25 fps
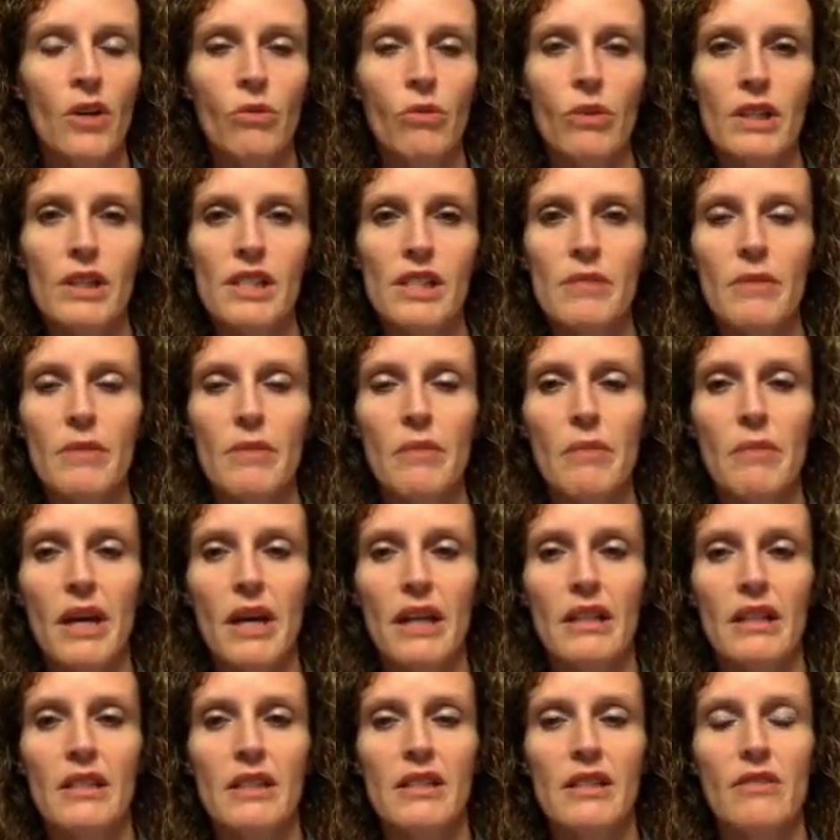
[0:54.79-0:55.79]
Ransom and
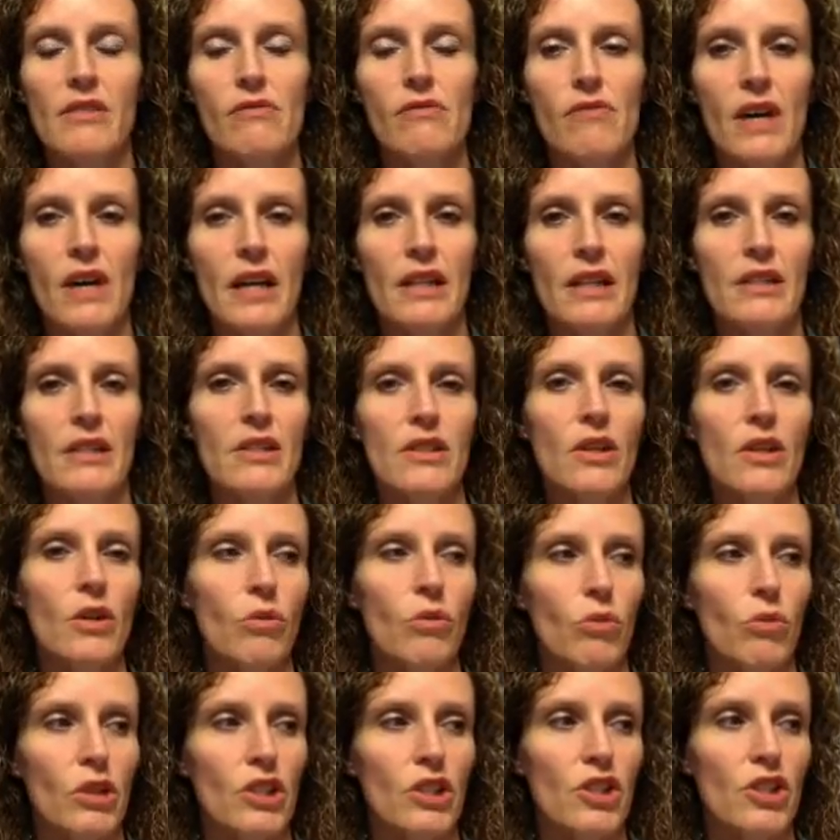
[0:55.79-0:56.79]
Manning defined
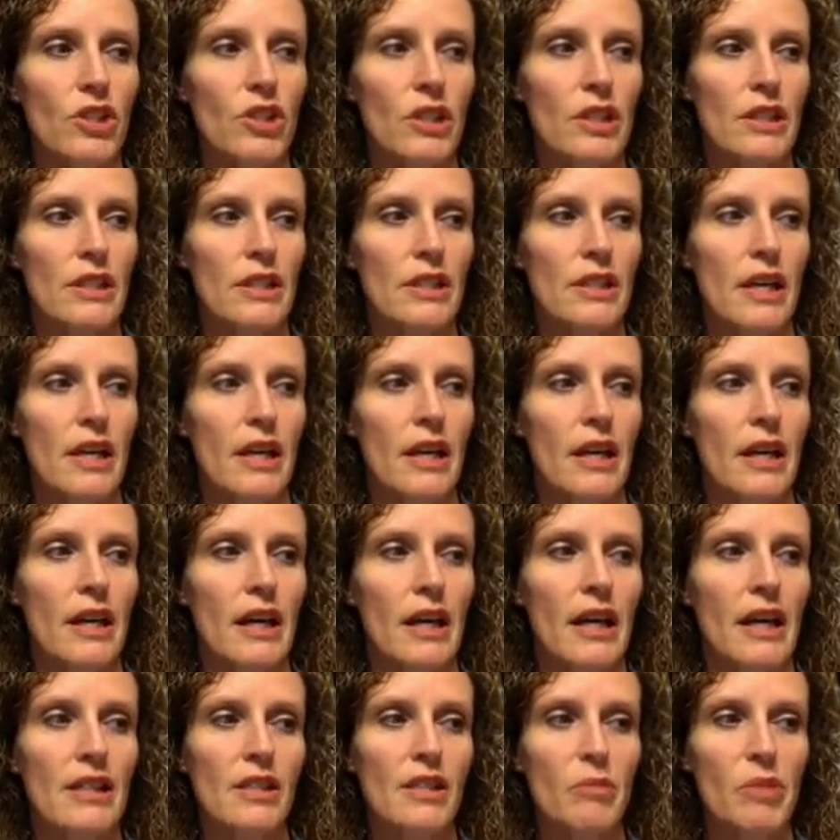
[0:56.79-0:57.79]
worksheets
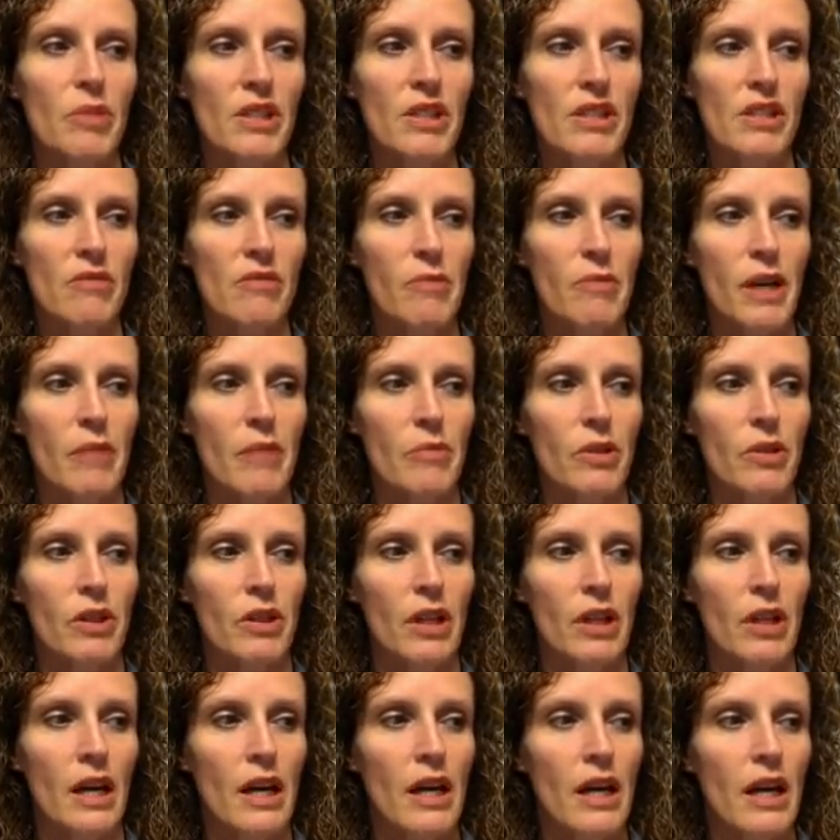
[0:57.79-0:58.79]
as a piece of
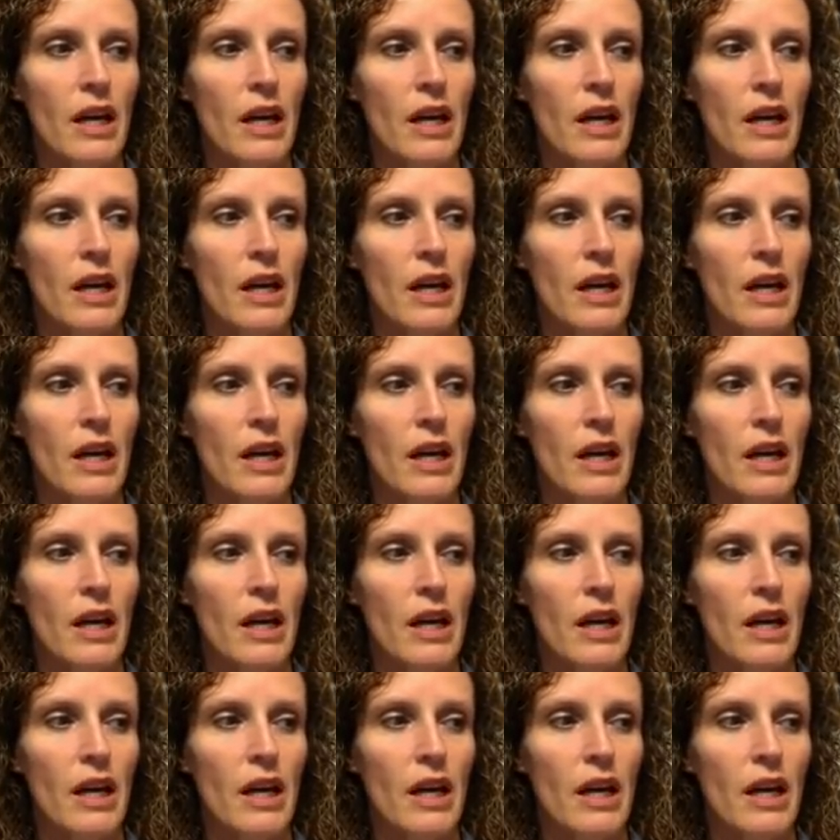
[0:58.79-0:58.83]
paper,